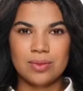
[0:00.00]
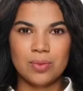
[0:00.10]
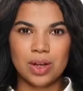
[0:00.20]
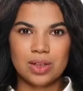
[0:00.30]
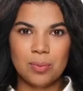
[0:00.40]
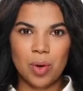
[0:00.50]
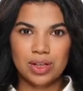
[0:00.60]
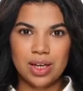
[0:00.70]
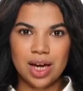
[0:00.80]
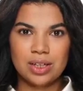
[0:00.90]

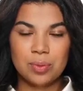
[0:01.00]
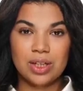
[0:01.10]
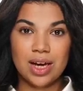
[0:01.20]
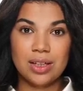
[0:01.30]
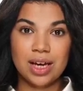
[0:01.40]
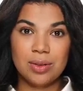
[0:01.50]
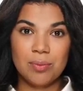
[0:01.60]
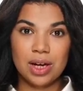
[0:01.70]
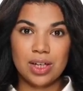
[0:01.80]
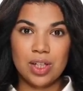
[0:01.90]
Transforming Lives with South
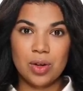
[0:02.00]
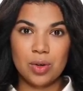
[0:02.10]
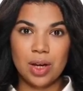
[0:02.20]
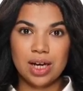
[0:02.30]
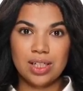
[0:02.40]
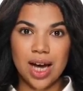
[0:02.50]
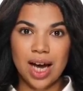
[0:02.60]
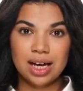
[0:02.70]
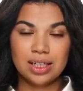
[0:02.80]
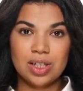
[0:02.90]
Africa's Zero-Cost
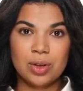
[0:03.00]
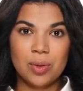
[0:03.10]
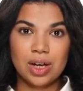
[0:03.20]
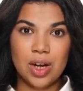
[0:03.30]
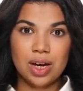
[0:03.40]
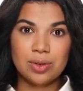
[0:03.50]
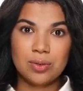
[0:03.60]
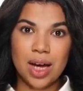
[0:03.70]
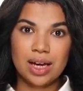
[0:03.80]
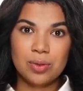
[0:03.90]
AI Consumer
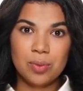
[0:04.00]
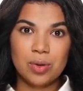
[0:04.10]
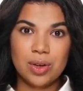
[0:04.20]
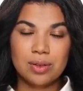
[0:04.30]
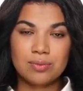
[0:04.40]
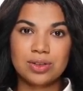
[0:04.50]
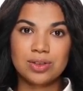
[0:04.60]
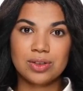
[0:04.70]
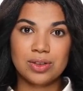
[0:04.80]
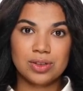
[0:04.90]
Economy Pilot Program.
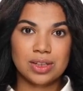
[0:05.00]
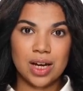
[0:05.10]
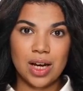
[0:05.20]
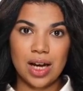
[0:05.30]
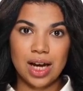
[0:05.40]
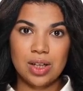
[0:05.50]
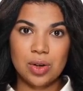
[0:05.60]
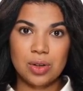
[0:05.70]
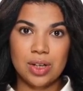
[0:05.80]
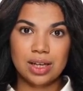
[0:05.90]

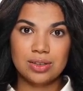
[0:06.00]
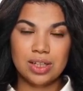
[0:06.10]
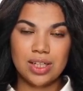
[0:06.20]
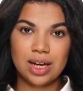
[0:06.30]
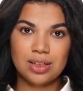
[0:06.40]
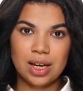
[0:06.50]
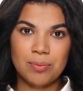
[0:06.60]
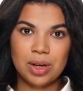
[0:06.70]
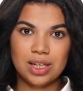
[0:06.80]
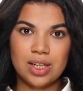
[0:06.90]
Introducing the South
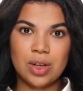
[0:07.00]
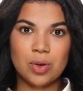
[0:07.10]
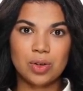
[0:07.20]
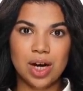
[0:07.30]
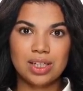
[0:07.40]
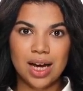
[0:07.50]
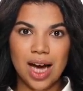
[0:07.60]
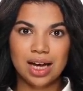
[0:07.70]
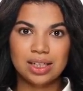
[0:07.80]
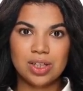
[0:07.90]
Africa Zero Cost
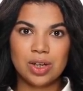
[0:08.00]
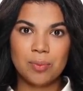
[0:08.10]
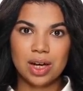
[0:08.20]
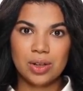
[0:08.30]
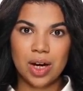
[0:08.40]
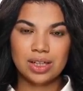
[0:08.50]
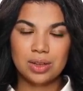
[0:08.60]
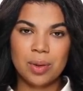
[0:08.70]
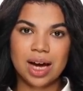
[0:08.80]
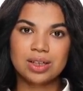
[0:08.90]
AI Consumer
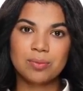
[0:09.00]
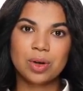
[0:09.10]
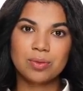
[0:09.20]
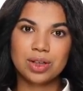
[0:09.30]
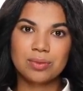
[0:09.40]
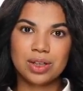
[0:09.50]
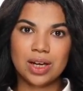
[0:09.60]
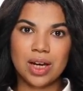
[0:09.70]
Economy Pilot Program,